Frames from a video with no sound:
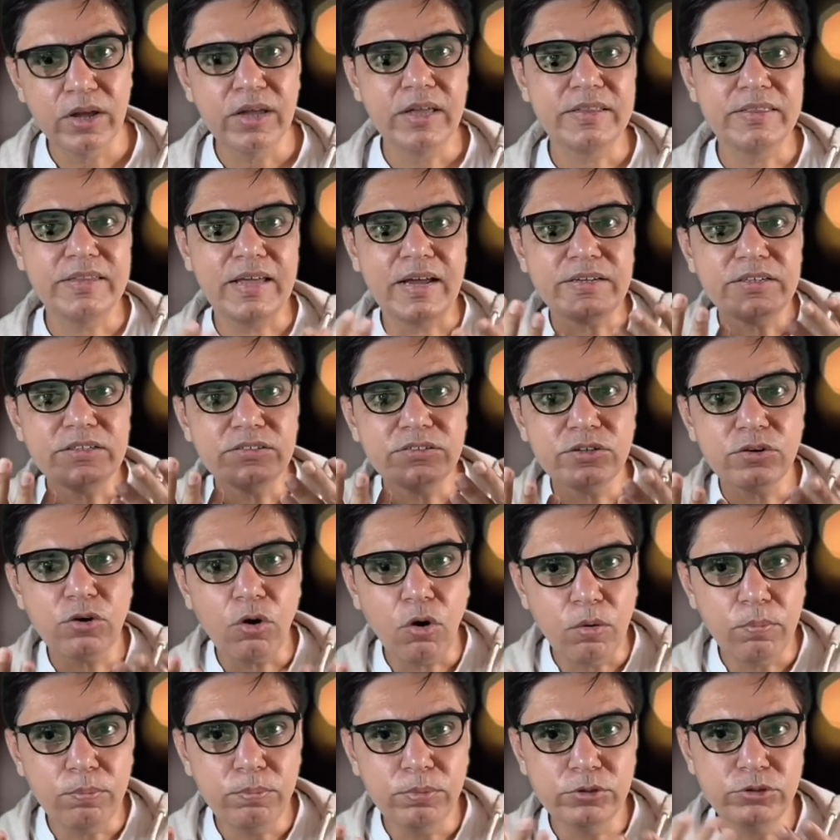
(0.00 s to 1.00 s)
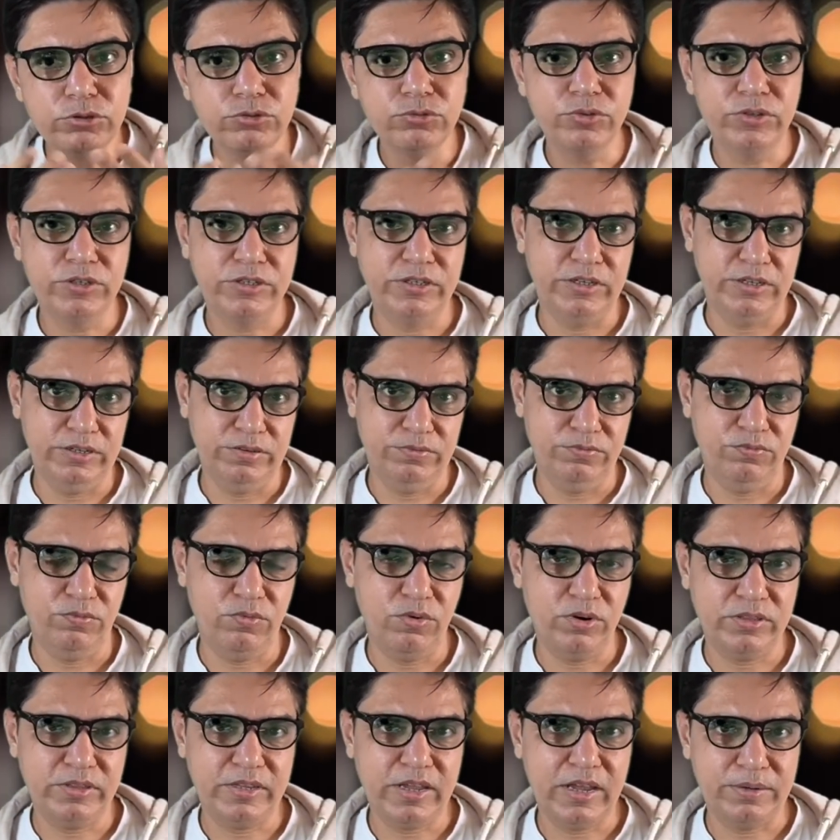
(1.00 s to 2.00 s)
that is an opportunity for
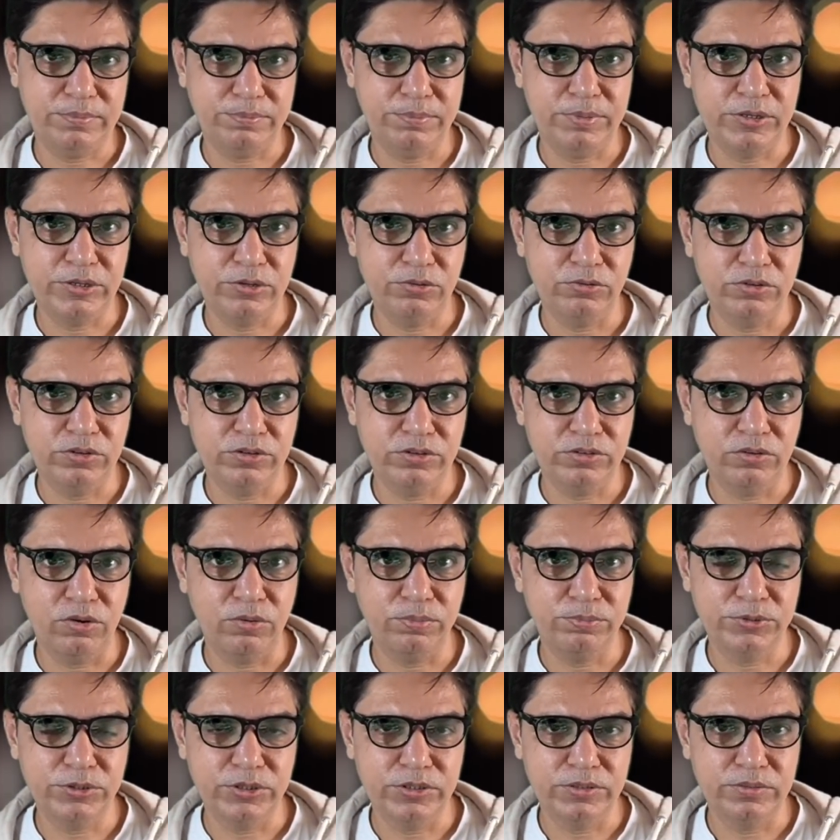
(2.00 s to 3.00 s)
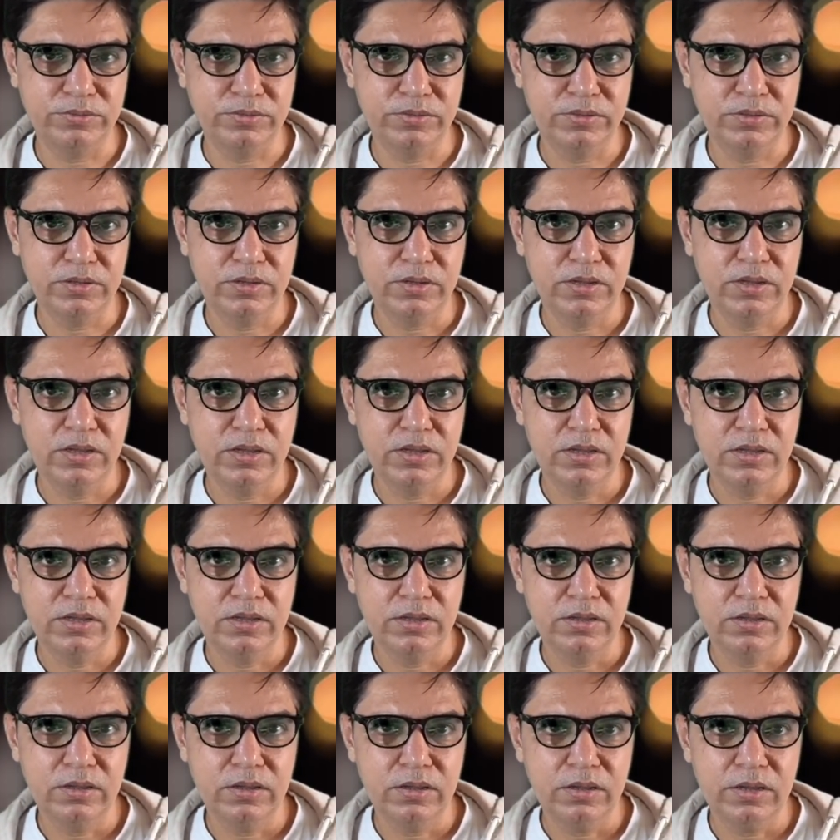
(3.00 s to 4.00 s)
that particular option.
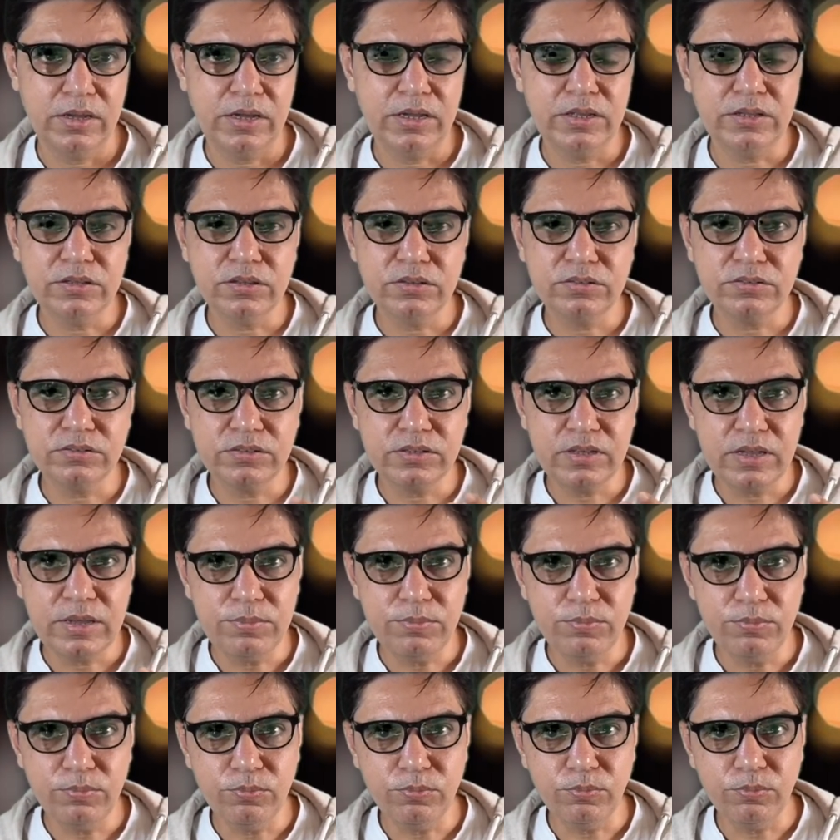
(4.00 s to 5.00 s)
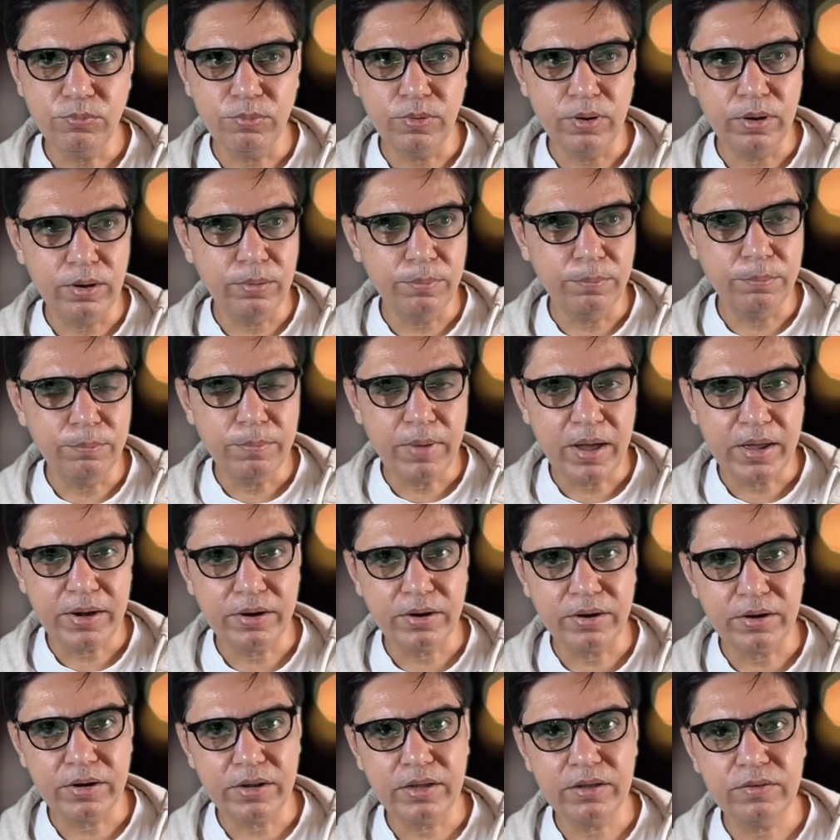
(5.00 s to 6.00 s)
In the same
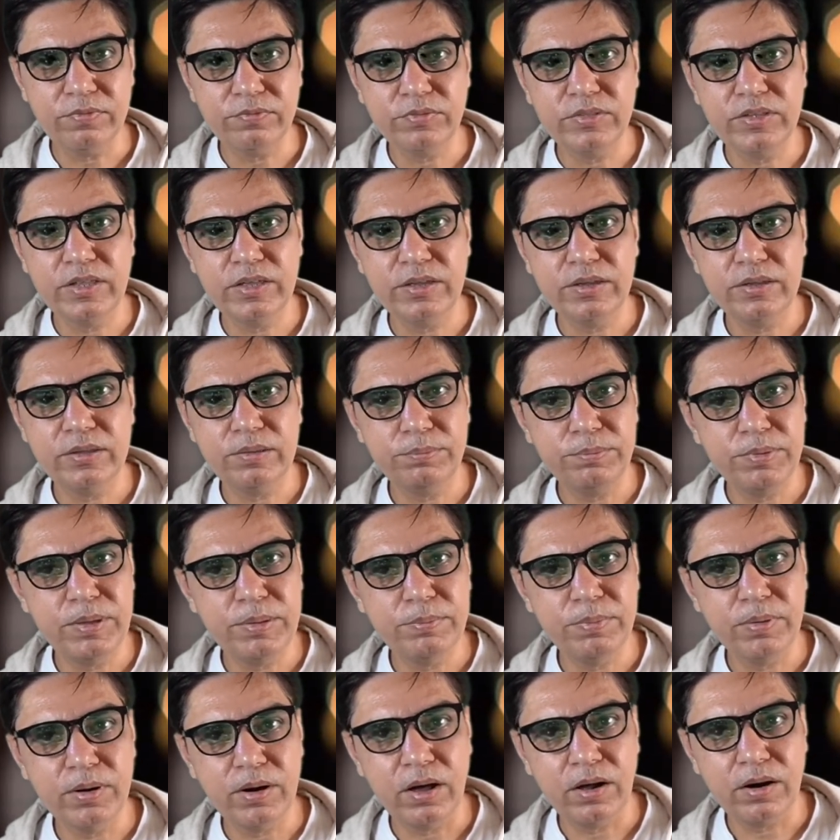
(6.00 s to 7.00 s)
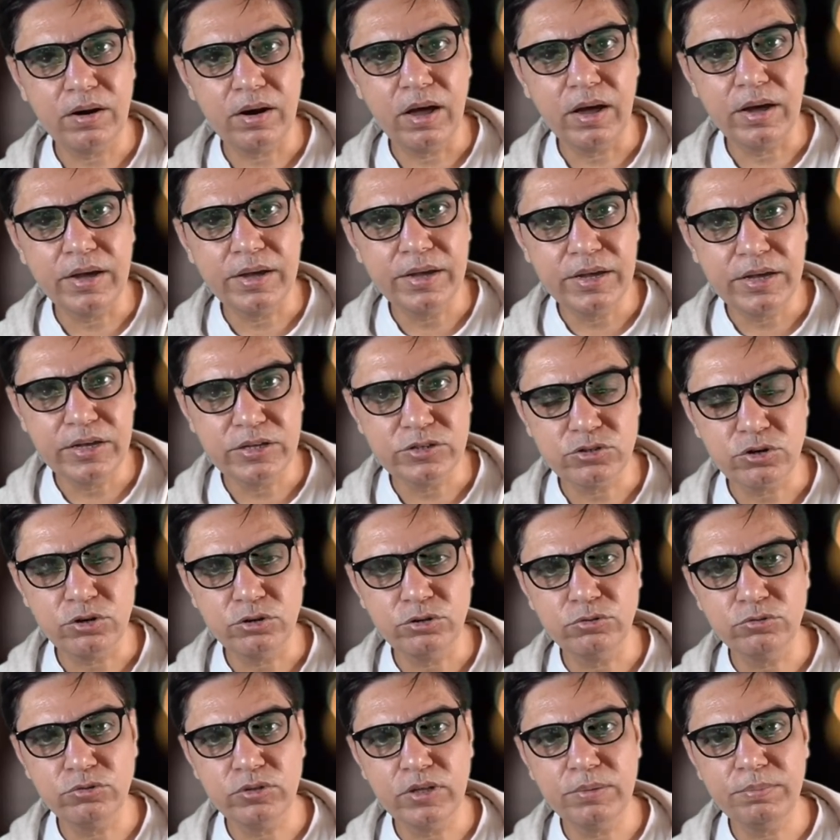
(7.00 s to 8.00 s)
manner, if the people are against, or you
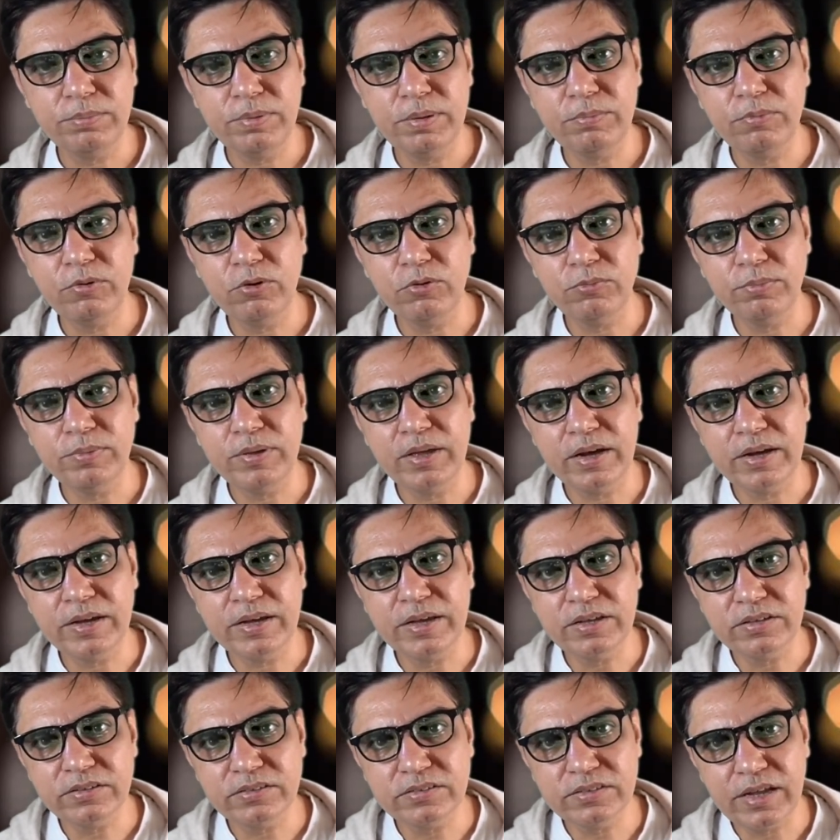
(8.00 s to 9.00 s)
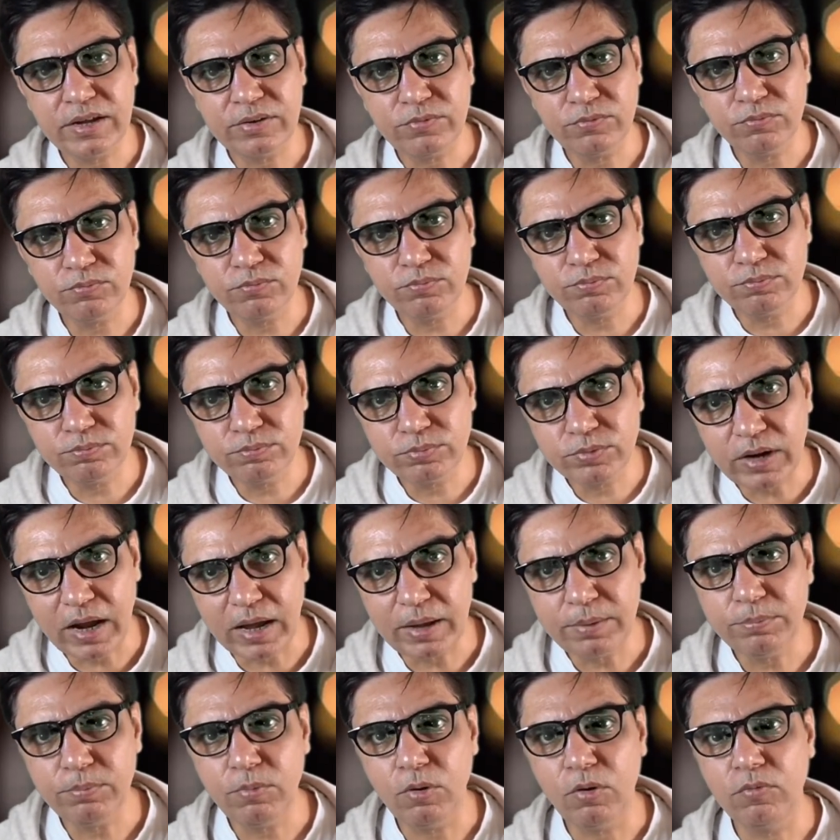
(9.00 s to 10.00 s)
think people will be against that
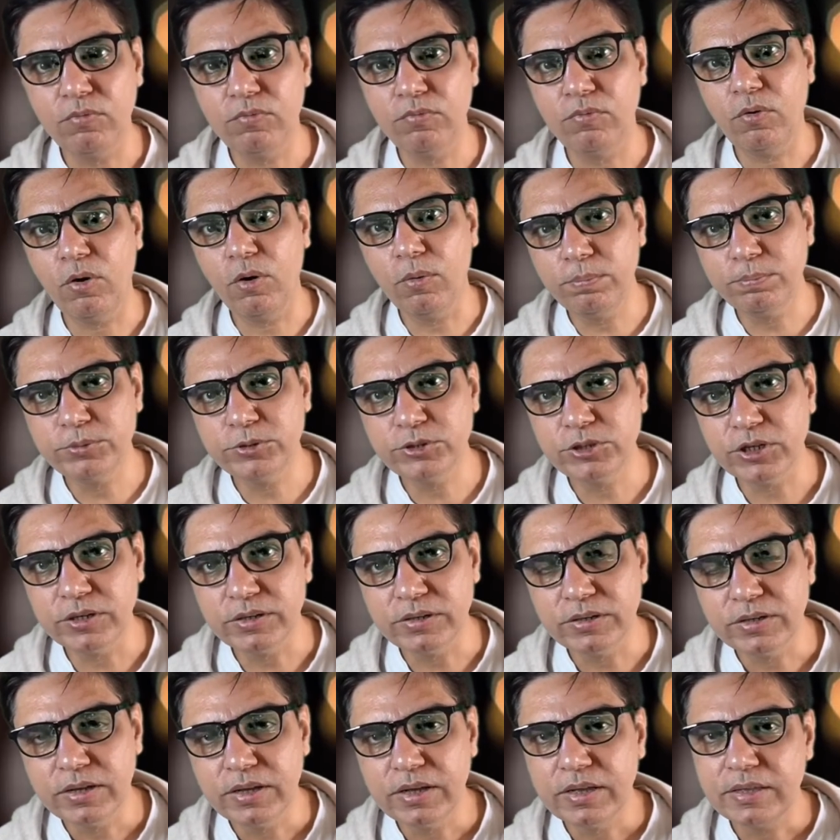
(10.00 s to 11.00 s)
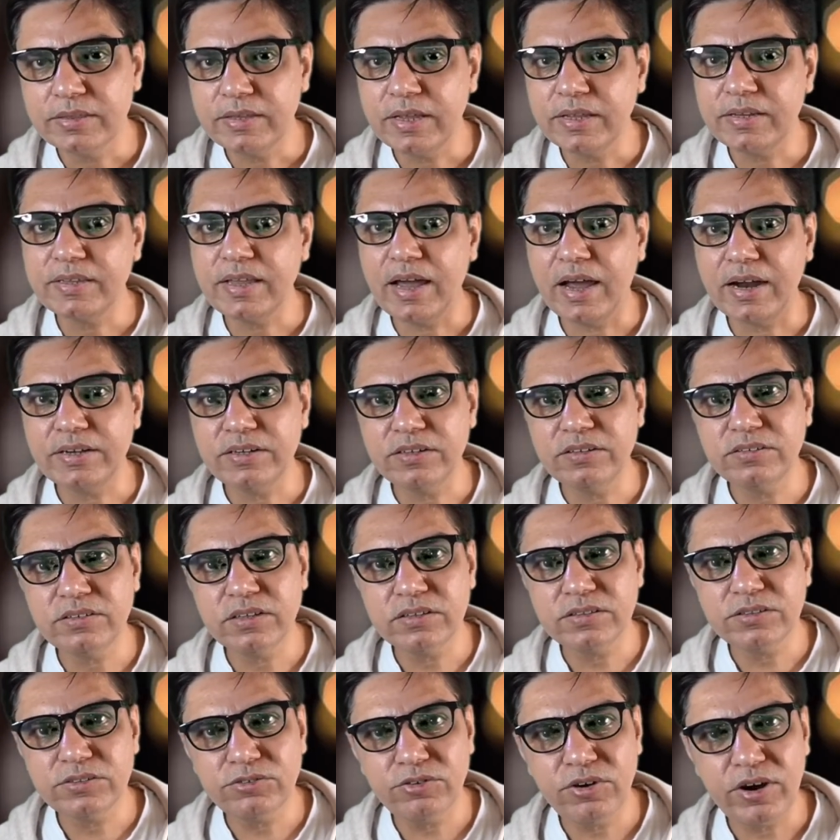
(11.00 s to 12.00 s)
type of option, then that is a
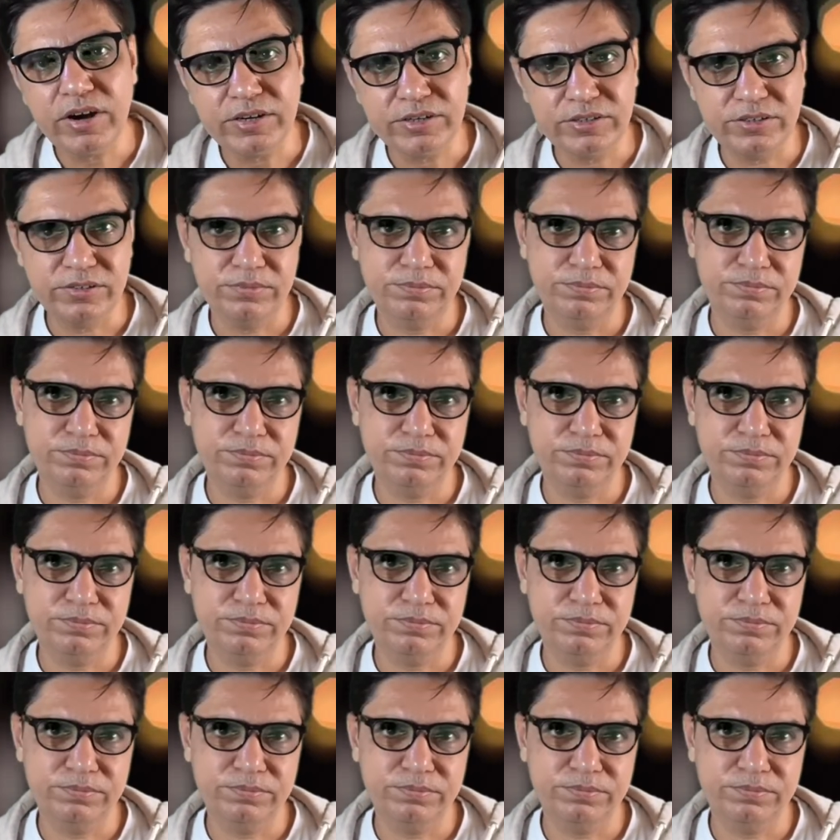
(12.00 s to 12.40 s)
threat.